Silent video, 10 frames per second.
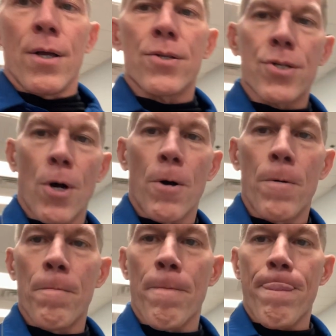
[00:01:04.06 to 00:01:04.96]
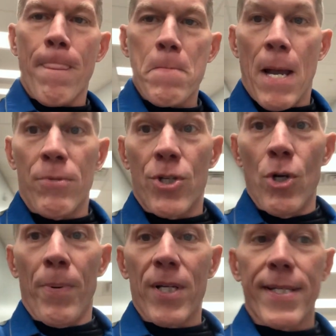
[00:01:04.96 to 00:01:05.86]
So I'm
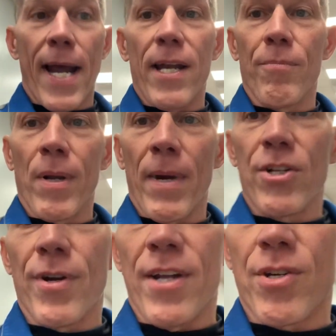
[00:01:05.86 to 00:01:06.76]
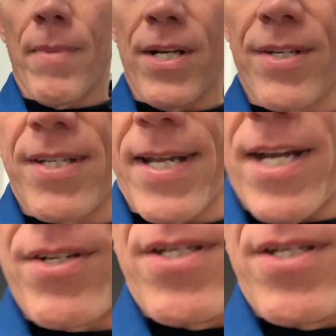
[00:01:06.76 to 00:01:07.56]
super excited to bring my transformation station.